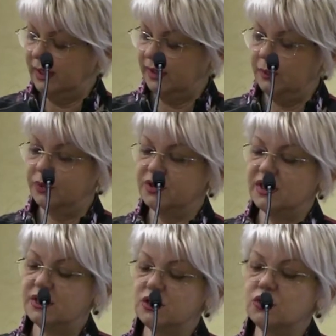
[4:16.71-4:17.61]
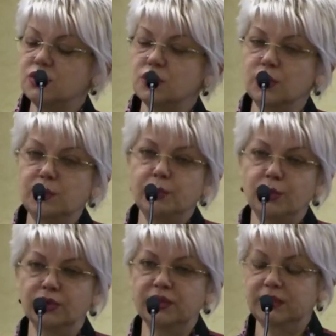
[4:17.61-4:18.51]
adipose tissue is so
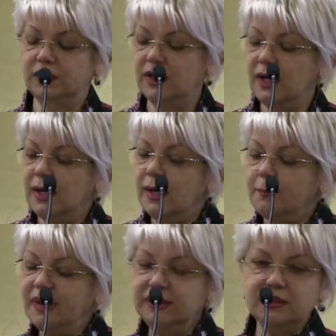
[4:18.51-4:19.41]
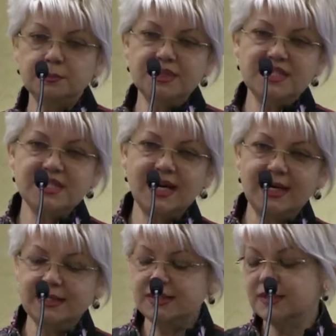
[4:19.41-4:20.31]
important. But
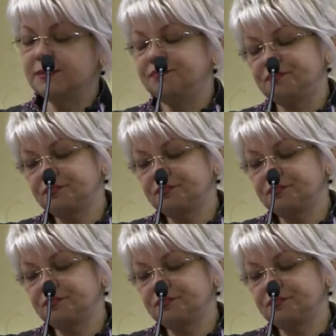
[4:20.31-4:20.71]
besides